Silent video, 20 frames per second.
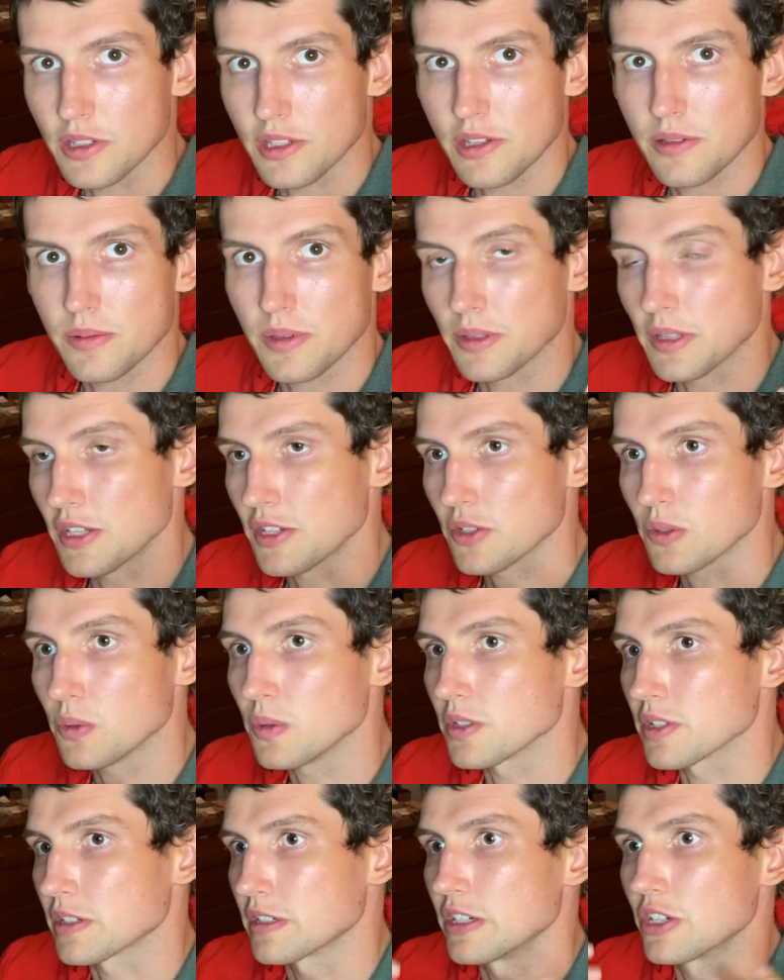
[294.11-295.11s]
So these schools
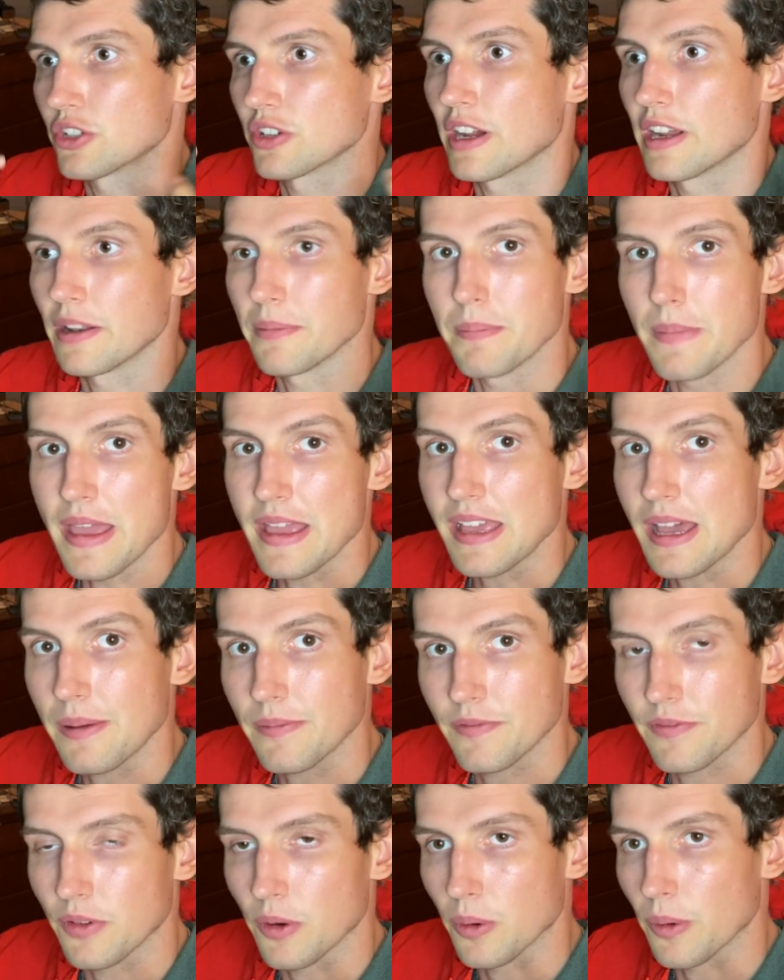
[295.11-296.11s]
are going to try to make up
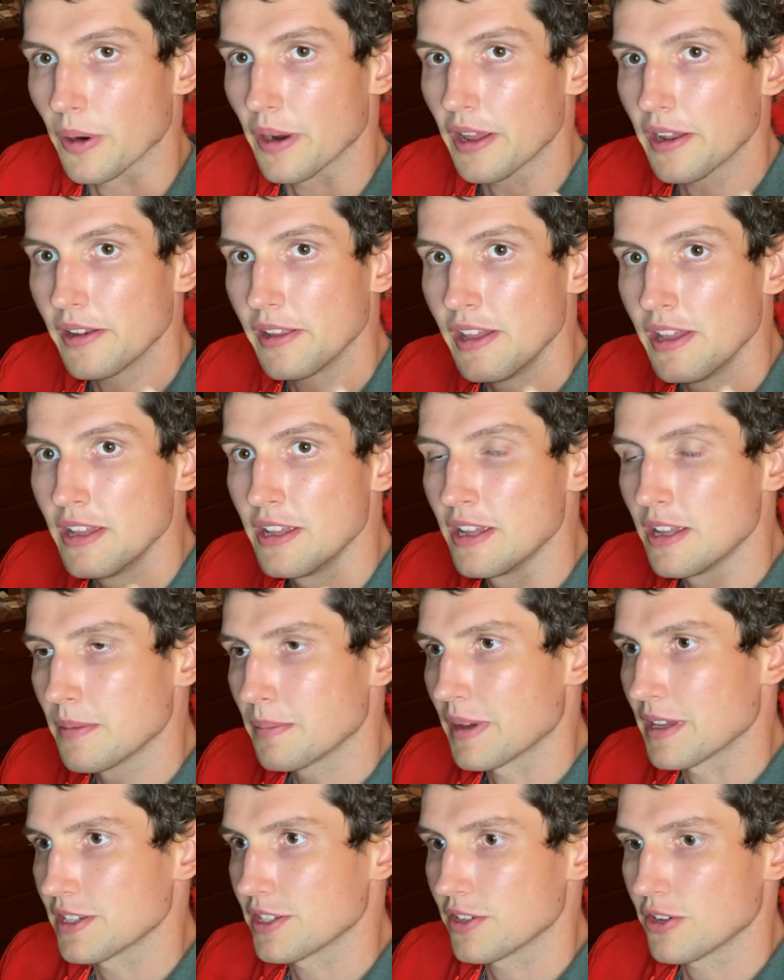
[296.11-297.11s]
for it
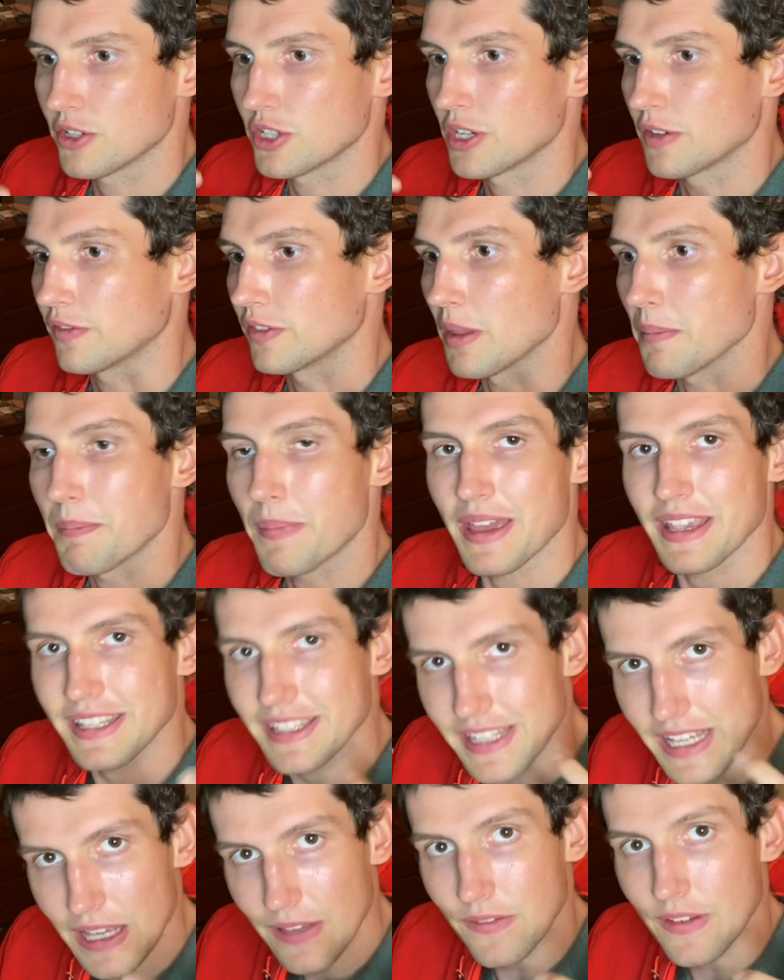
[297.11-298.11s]
by searching for the best
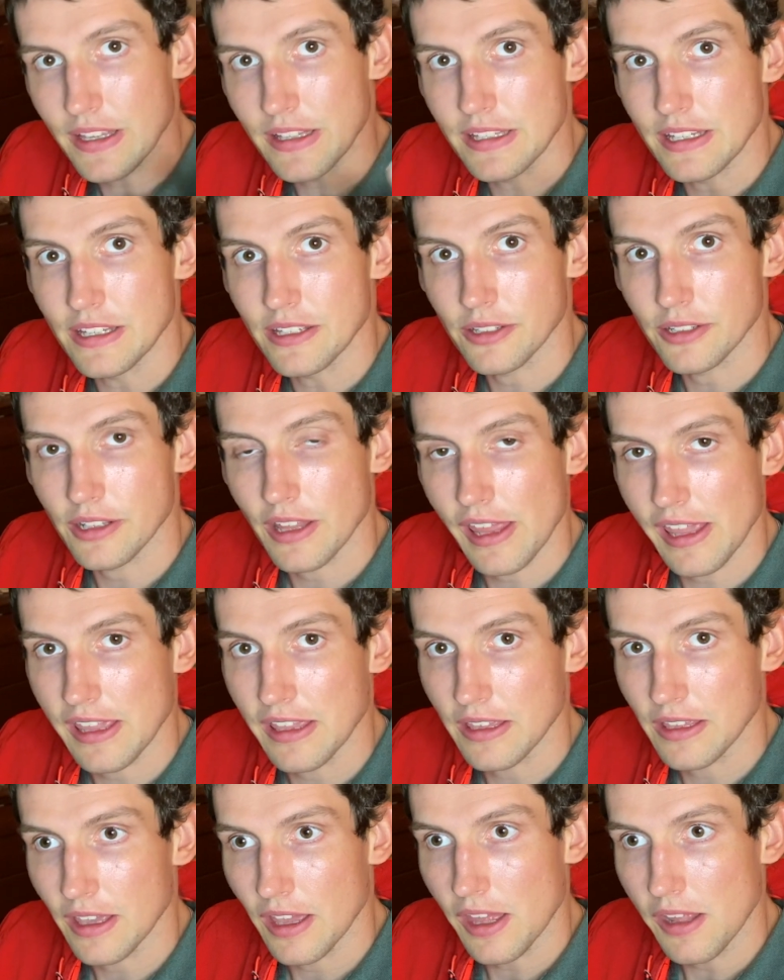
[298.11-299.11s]
TV deal they can
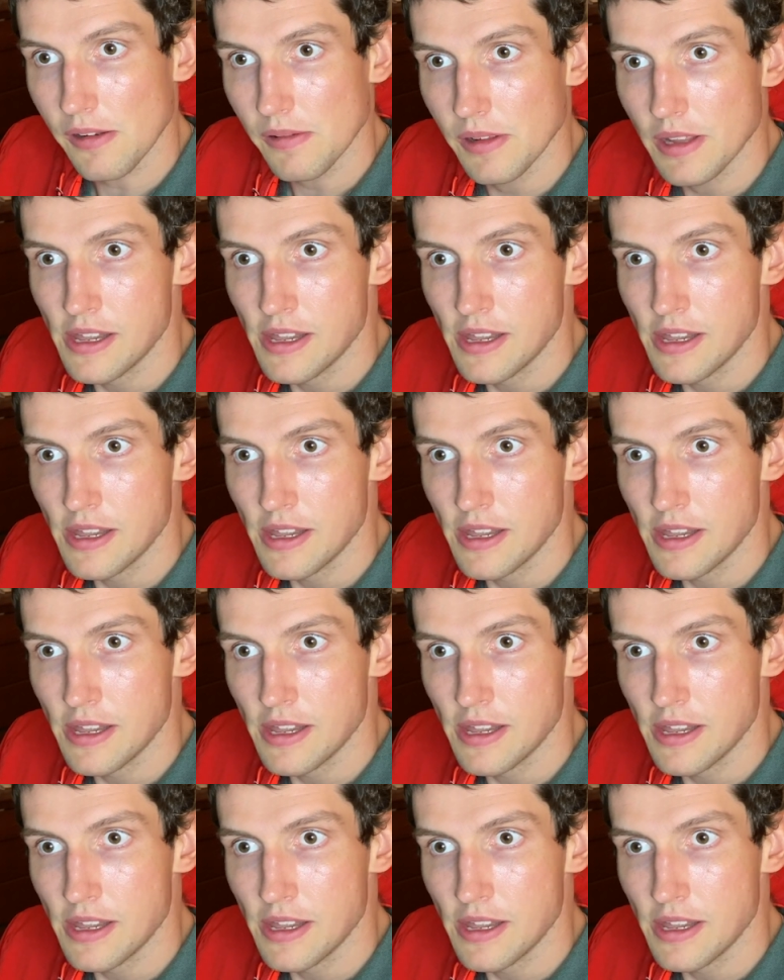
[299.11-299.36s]
get,